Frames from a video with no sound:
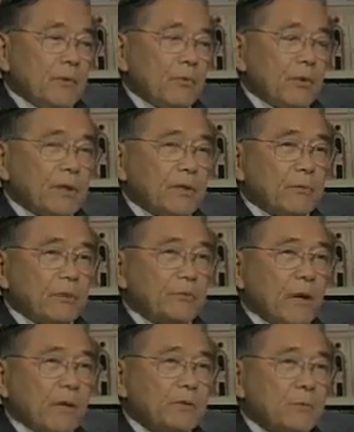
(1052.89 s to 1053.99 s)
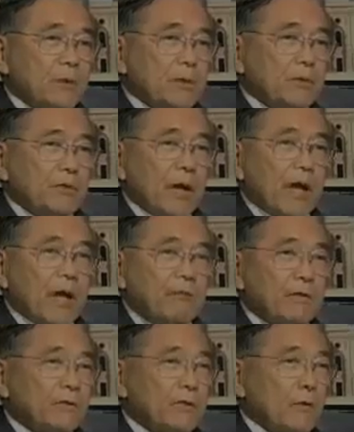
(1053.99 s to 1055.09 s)
one of the responsibilities you have
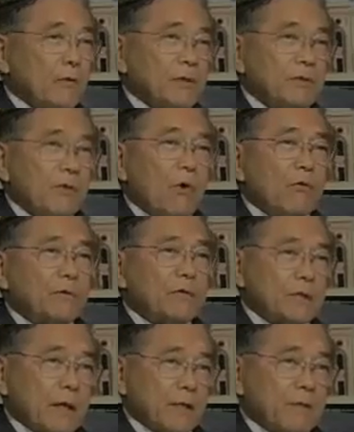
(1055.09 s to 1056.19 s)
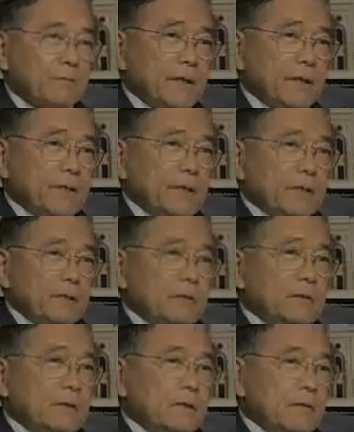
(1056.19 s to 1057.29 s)
is always oversight
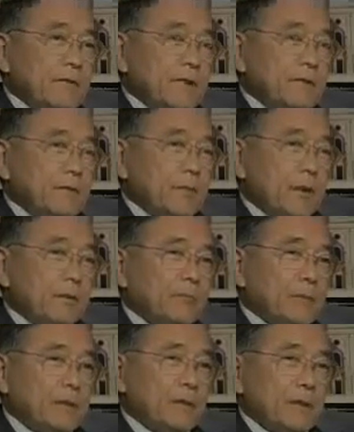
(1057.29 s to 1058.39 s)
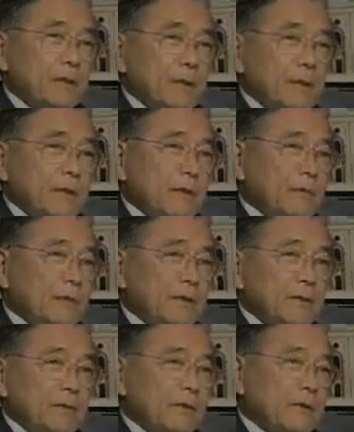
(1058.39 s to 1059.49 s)
of the department
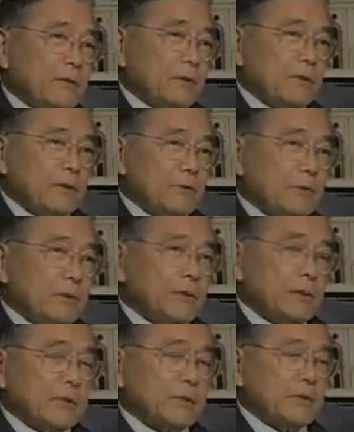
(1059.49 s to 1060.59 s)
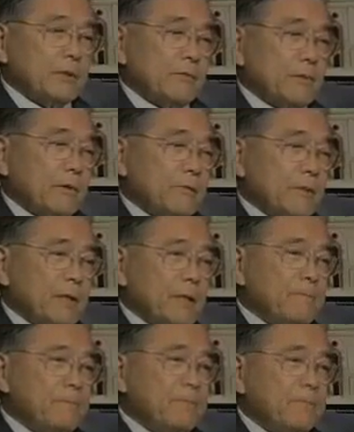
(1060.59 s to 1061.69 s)
within the jurisdiction of your
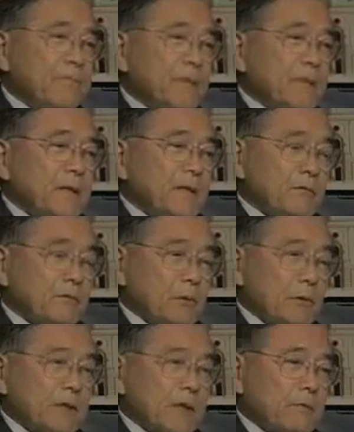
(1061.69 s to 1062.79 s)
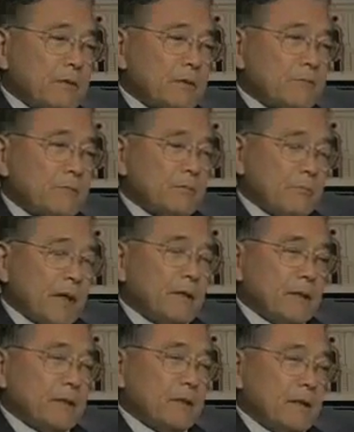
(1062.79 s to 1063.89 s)
committee. And of course that was
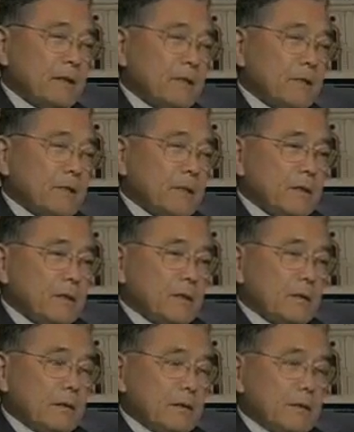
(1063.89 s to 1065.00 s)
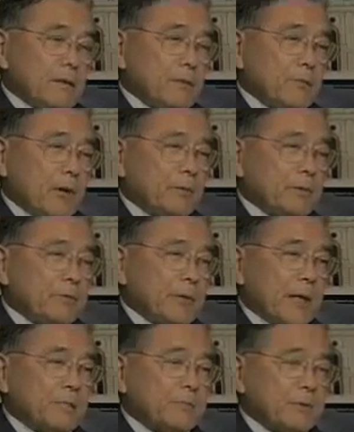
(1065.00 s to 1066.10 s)
mainly the Department of
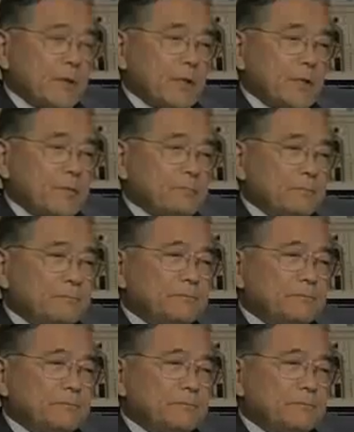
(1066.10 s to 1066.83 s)
Transportation.